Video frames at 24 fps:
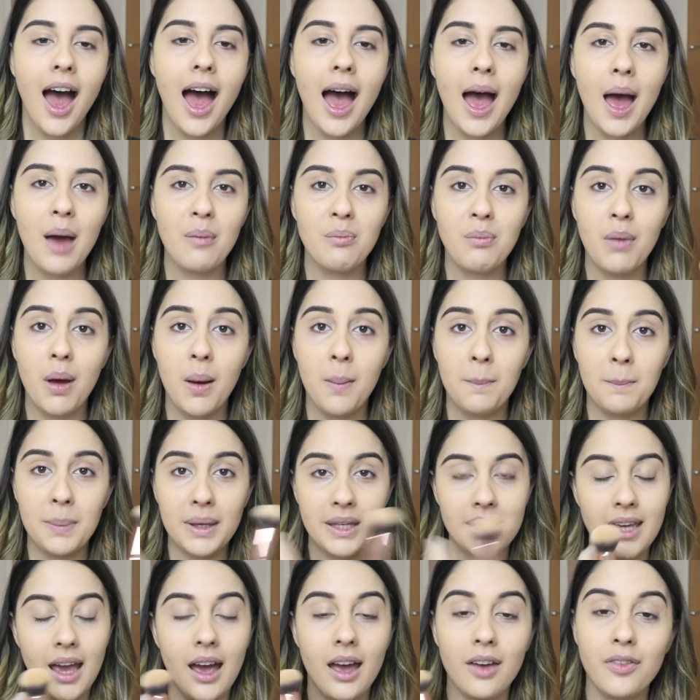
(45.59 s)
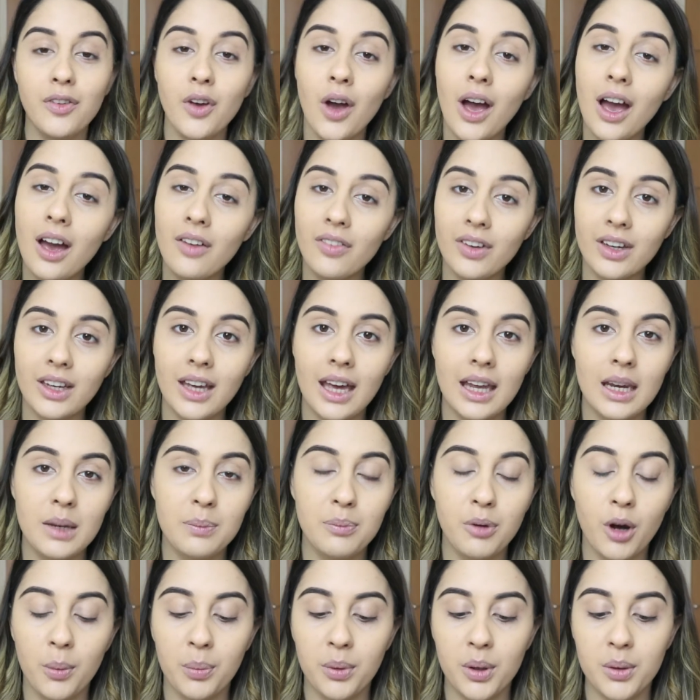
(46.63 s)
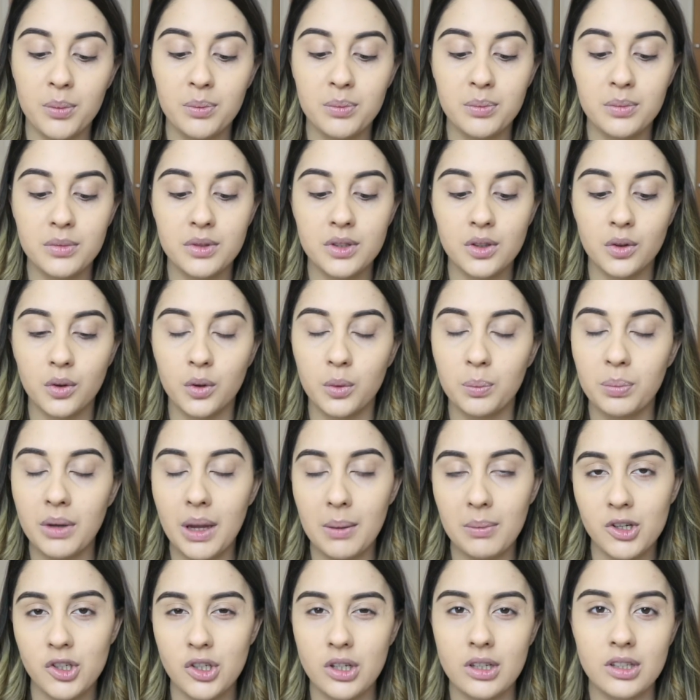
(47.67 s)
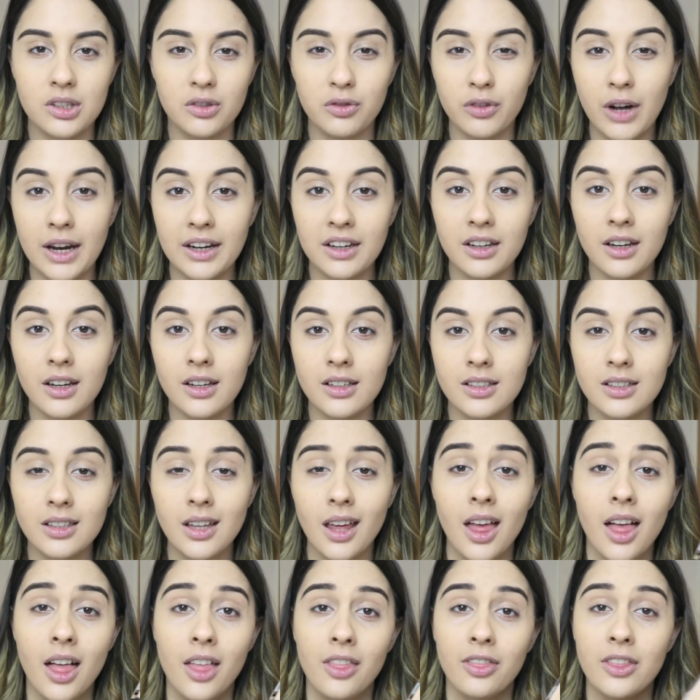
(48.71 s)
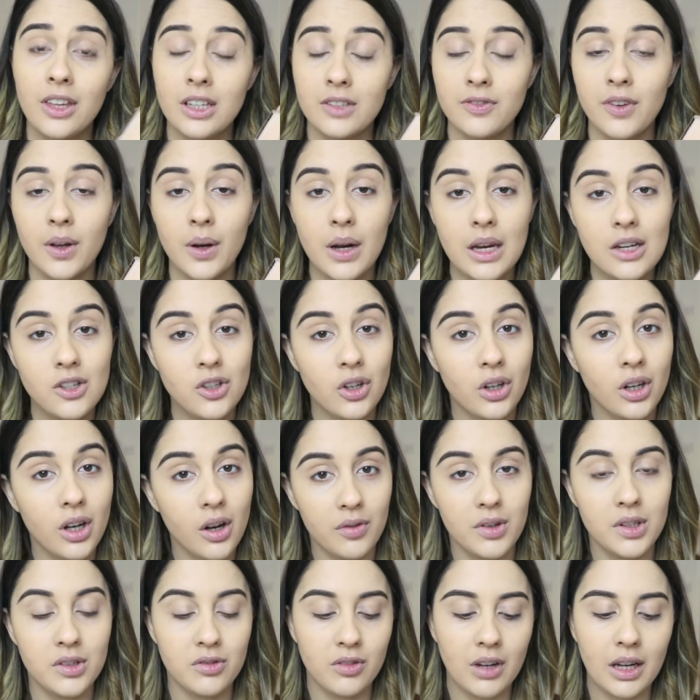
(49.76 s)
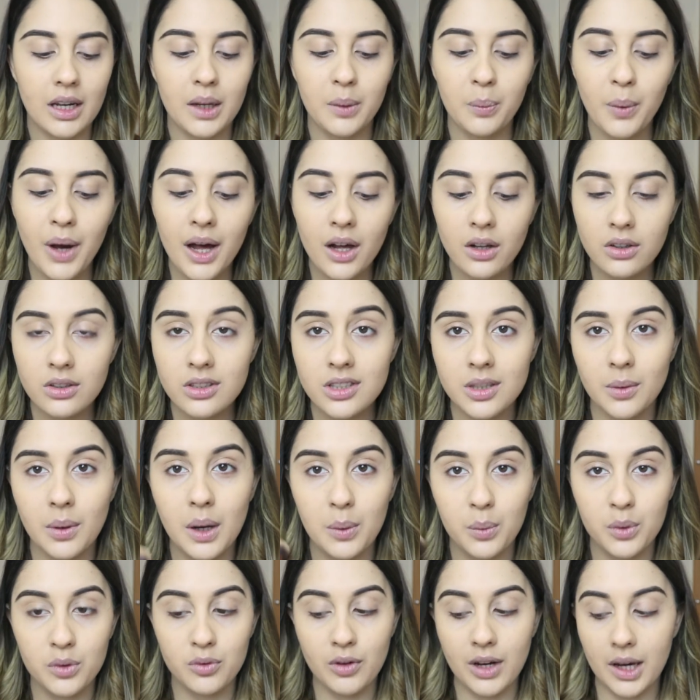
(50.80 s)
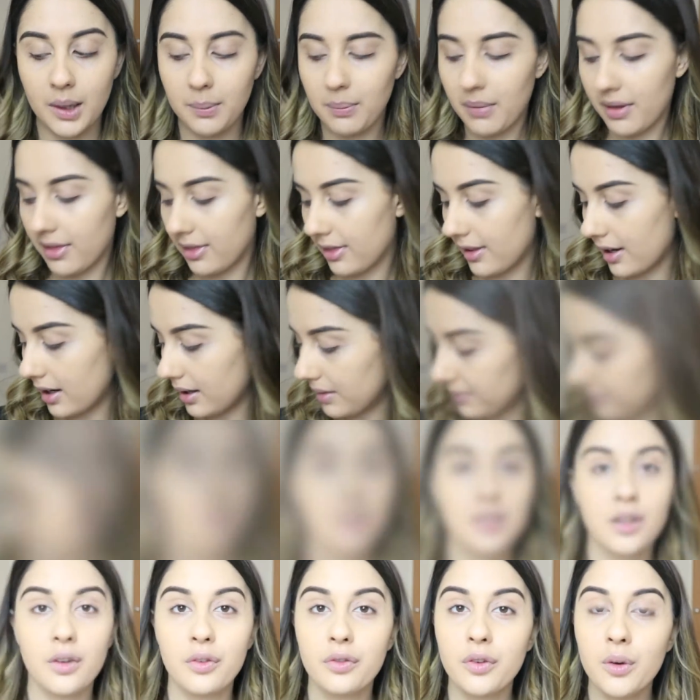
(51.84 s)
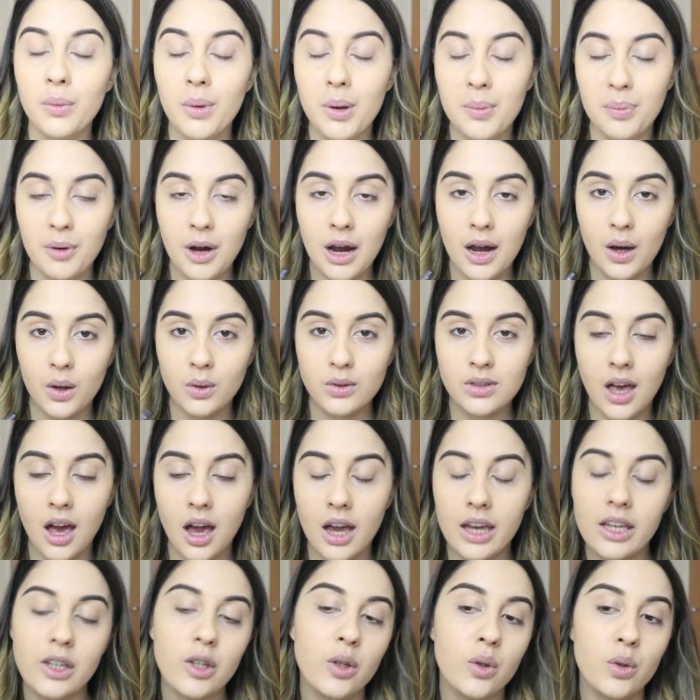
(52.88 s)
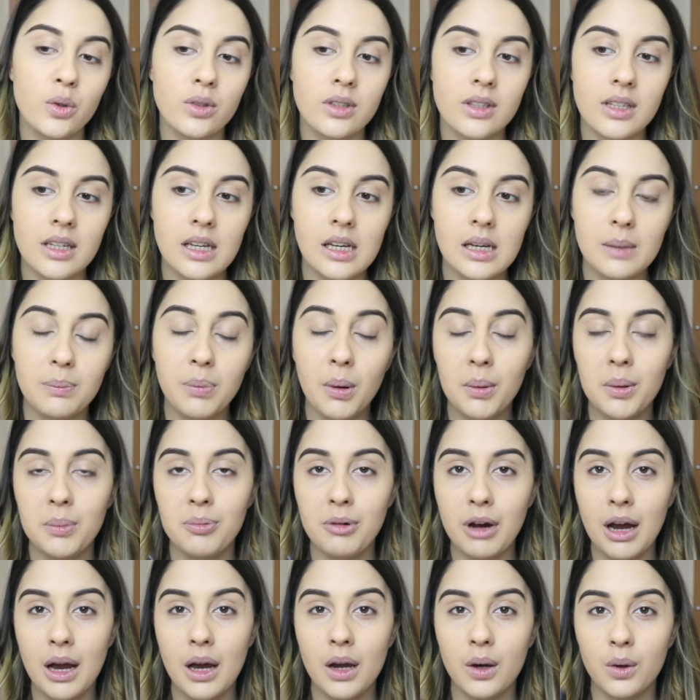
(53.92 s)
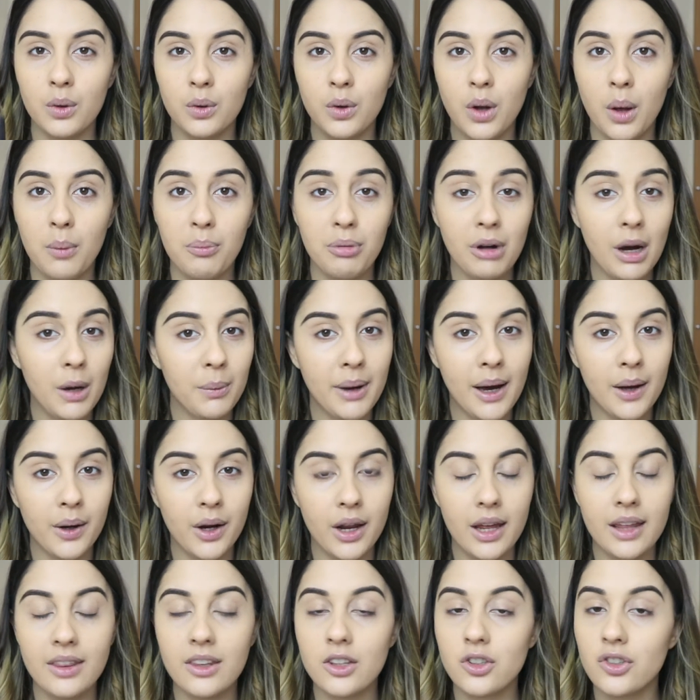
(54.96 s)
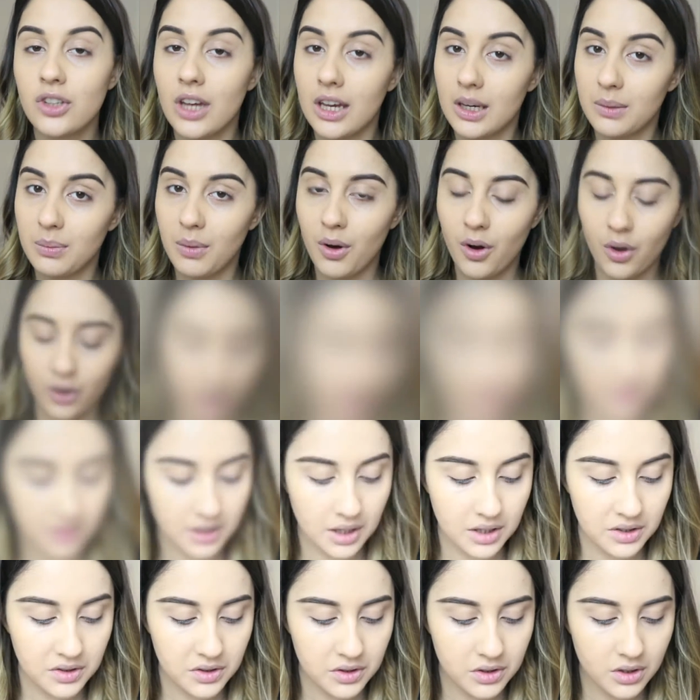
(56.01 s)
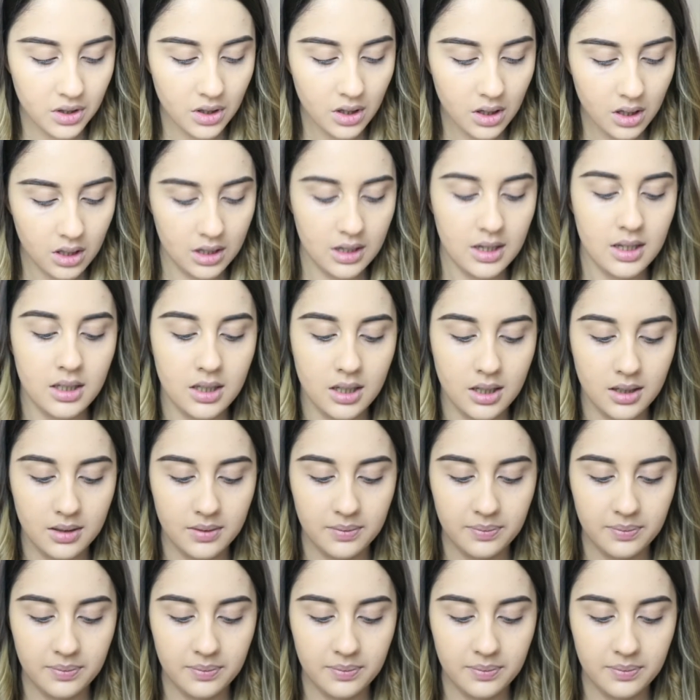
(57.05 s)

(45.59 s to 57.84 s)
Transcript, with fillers: Um, but yeah, if you're having any problems or blemishes or redness, this foundation covers really well, so I would recommend that. And for my brows, I use the Bobbi Brown Brow Powder in the shade Mahogany. Let's get started.